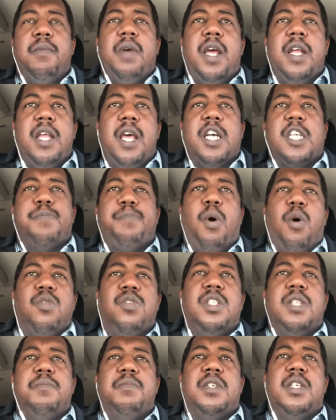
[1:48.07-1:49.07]
and expose
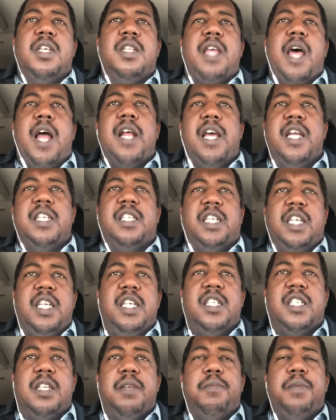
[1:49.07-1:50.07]
them to that and
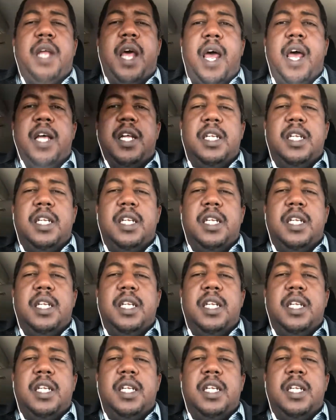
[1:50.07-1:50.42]
teach them that?